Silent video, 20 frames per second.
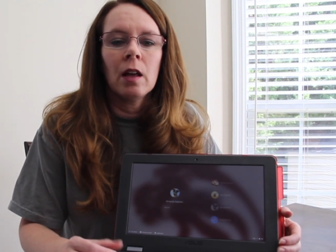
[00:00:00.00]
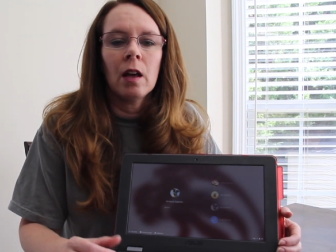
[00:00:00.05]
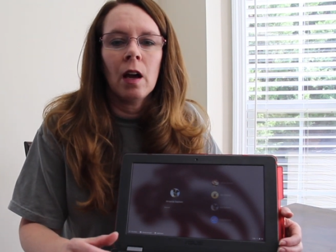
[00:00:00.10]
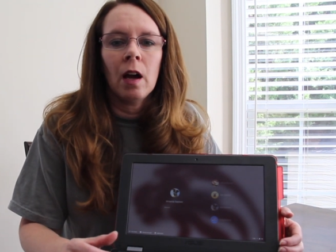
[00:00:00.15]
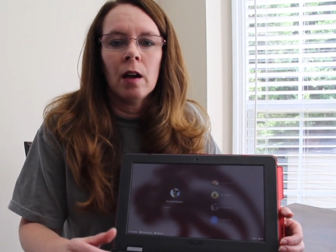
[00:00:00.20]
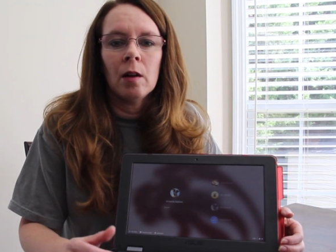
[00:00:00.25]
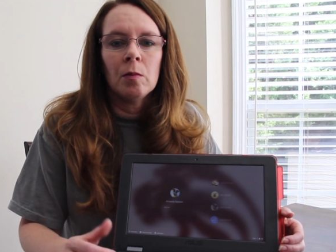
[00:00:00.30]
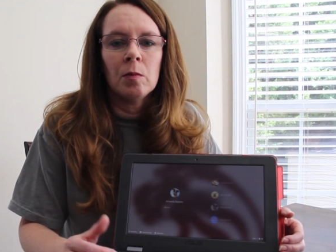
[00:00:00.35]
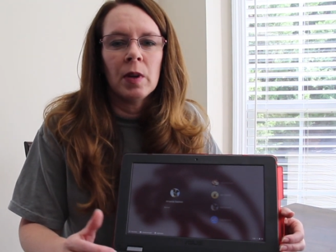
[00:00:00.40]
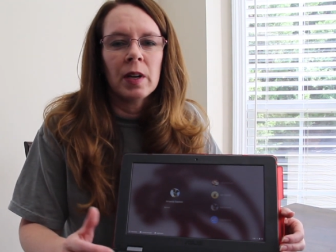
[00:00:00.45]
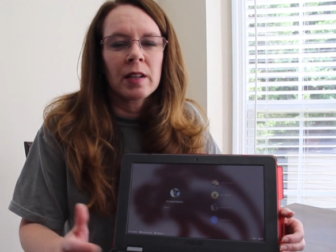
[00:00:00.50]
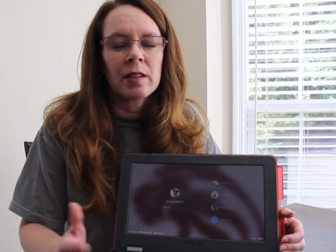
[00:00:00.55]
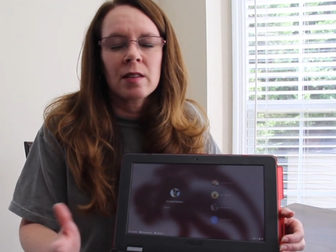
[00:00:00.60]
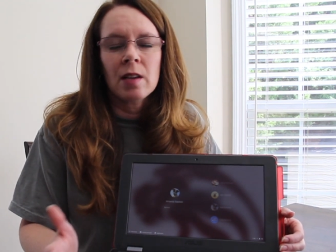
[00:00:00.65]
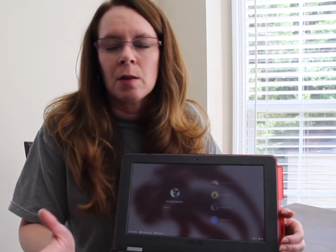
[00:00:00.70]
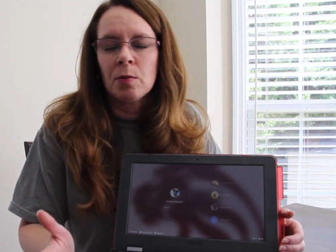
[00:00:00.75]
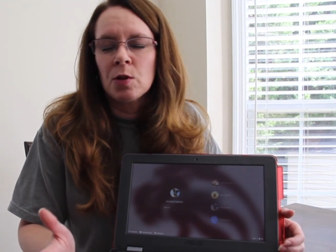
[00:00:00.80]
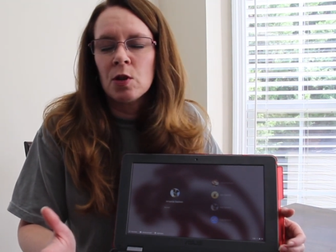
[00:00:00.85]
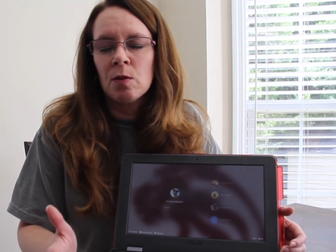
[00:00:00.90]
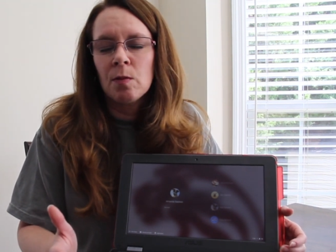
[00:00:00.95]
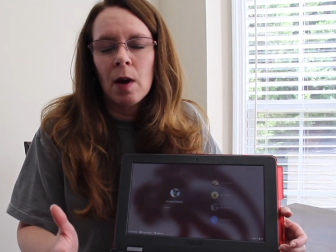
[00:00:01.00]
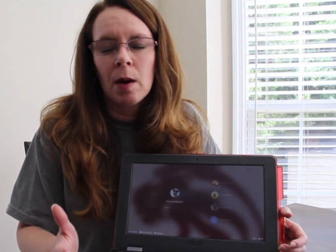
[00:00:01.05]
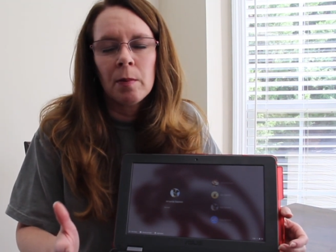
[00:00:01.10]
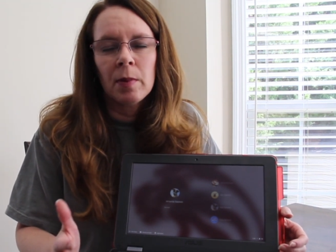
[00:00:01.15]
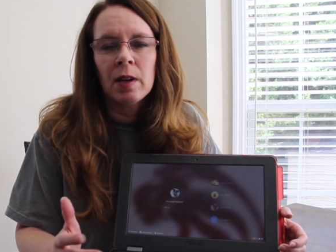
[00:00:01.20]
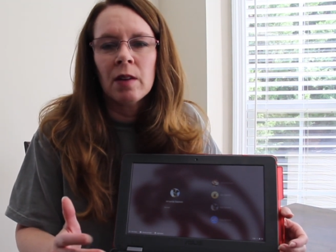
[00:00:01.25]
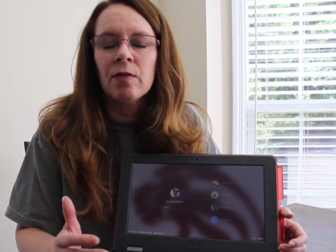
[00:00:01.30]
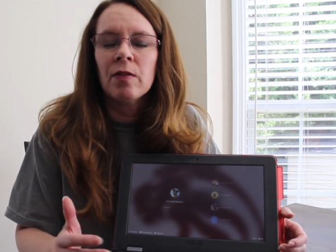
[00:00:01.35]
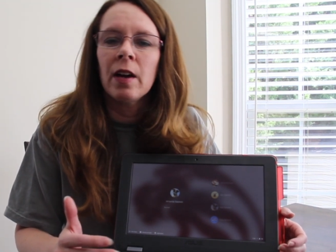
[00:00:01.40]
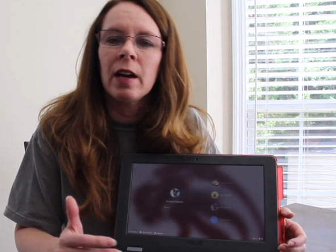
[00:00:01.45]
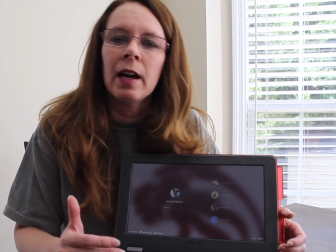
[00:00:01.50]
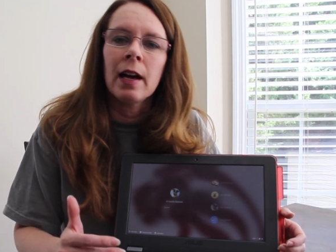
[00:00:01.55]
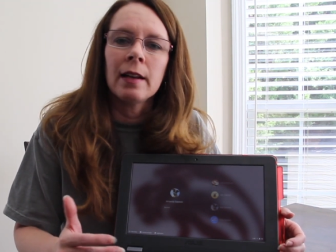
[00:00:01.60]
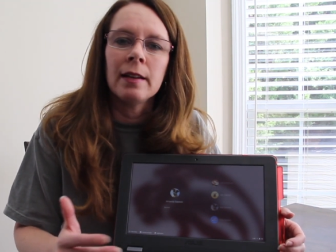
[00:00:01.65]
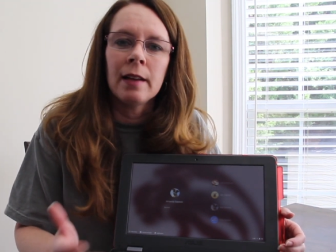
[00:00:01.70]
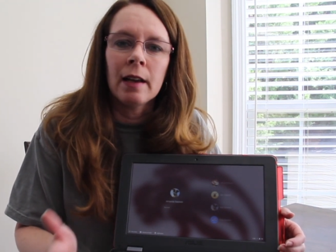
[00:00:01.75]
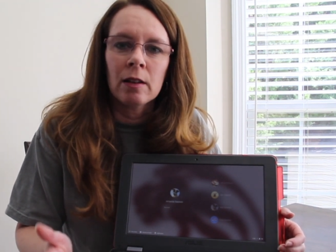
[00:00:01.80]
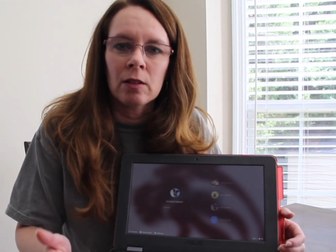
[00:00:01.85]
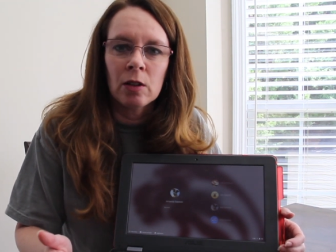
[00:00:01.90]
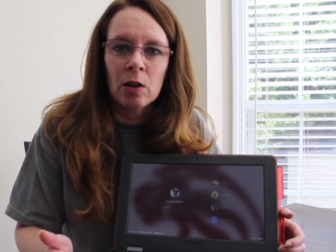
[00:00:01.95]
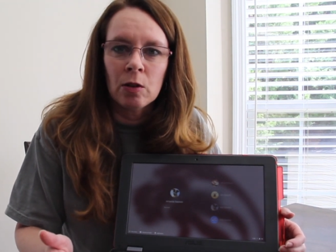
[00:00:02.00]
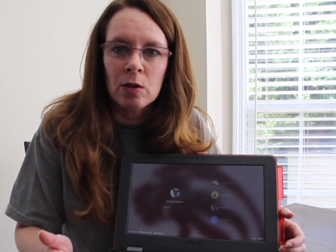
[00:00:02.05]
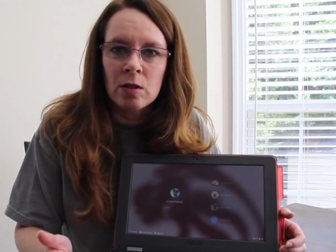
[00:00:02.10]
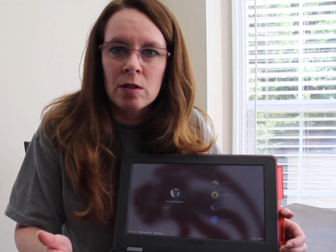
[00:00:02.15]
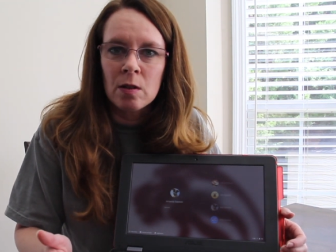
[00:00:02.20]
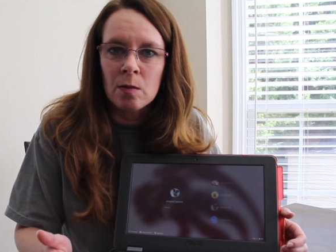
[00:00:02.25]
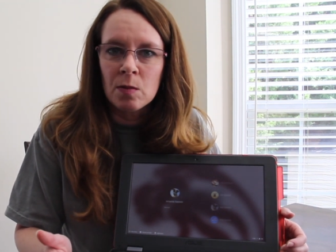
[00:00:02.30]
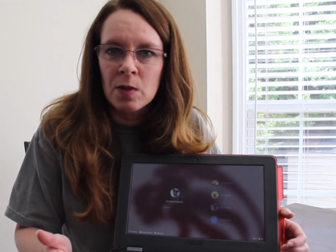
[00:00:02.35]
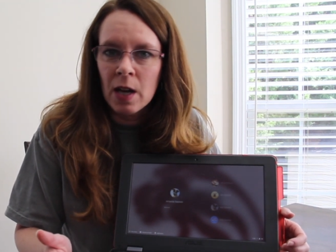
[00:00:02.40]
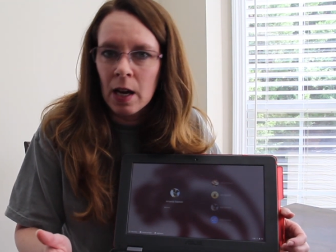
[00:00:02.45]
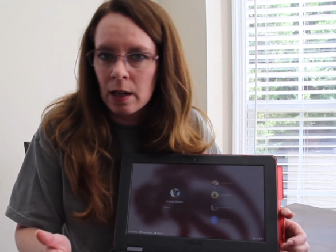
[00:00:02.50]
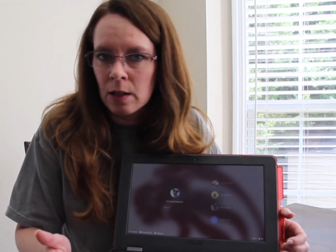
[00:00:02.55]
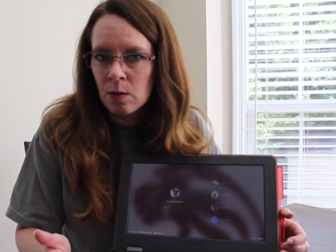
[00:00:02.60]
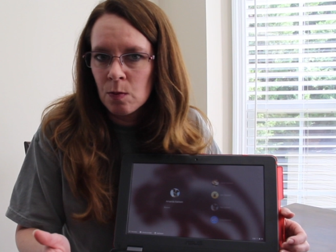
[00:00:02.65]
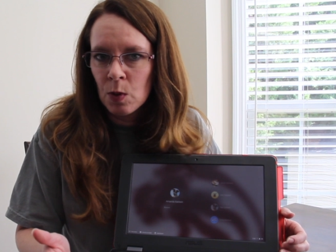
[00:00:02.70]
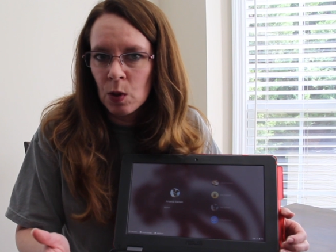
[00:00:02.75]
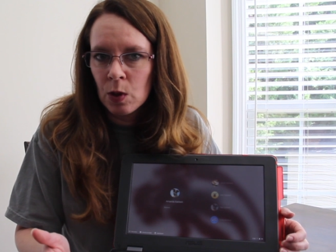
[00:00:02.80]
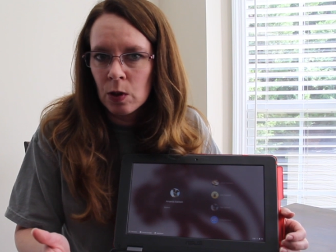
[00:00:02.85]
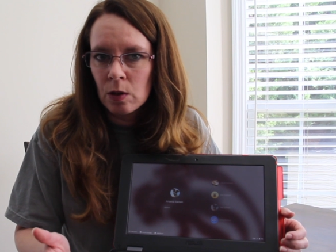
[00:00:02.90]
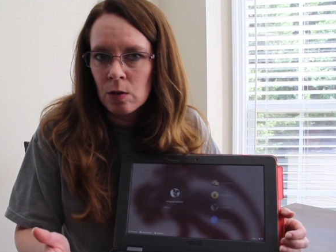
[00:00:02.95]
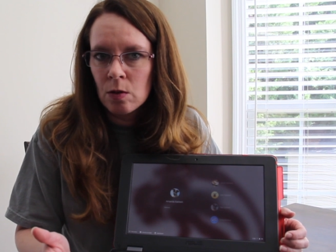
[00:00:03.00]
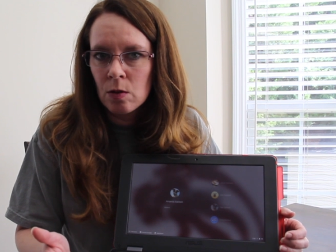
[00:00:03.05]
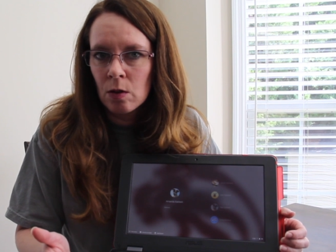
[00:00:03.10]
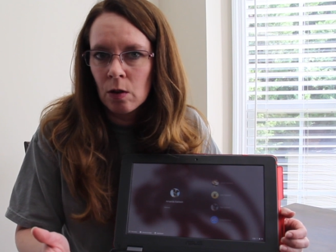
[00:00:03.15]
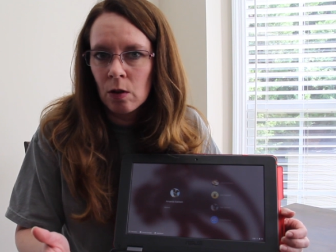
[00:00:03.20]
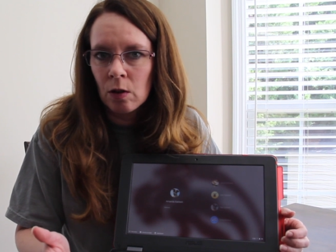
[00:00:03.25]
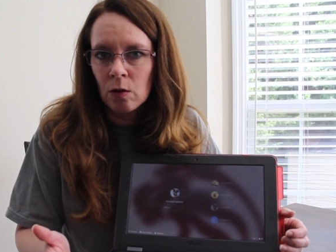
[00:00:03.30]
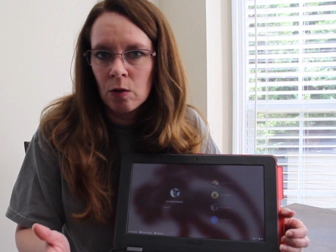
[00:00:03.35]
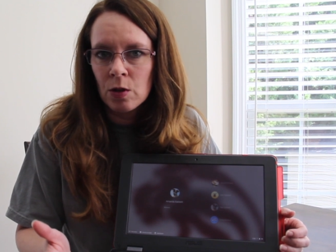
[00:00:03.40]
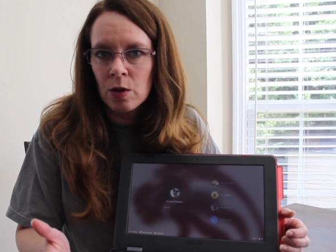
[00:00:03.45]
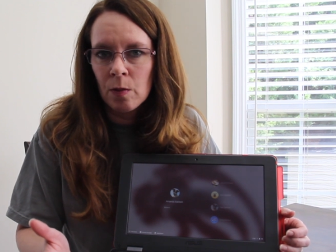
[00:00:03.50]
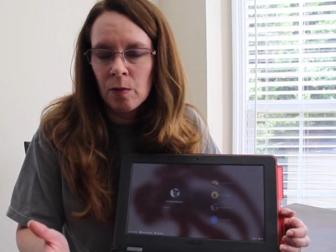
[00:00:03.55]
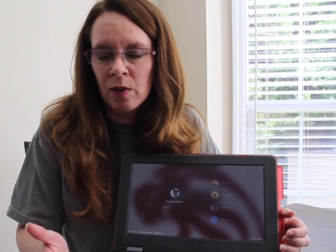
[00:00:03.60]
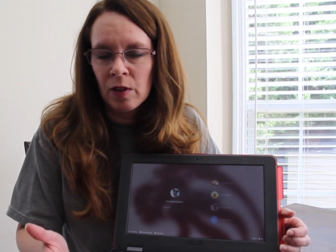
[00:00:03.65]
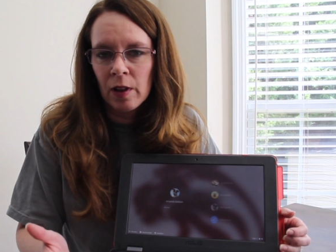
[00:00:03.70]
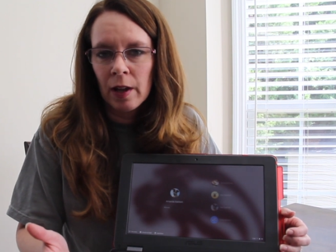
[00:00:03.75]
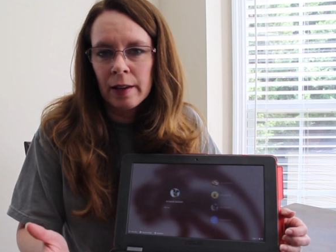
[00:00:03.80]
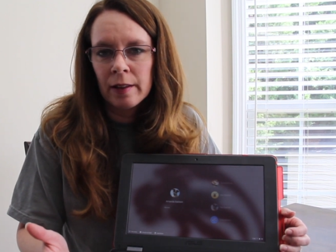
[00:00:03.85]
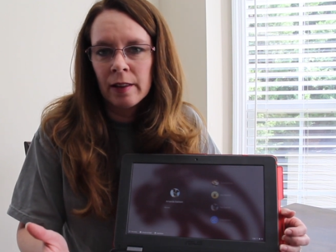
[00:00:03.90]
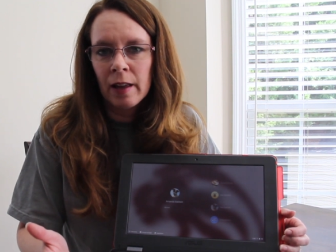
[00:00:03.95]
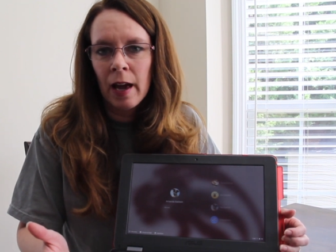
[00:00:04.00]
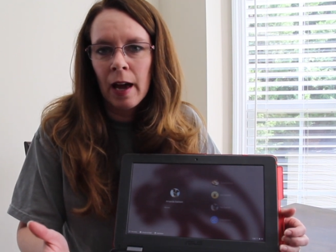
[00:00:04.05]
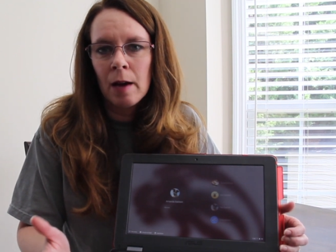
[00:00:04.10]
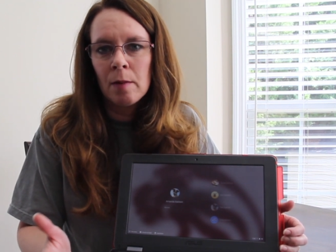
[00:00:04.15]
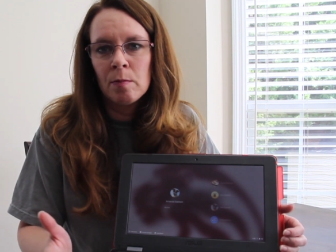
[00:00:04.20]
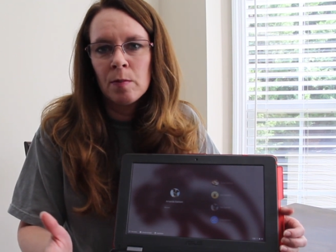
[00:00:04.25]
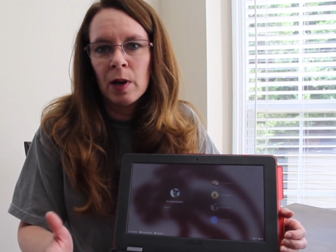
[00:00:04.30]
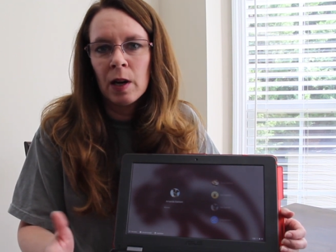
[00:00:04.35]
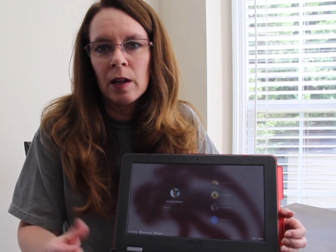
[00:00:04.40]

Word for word: Um, an exception might be if they had downloaded some textbooks or something like that,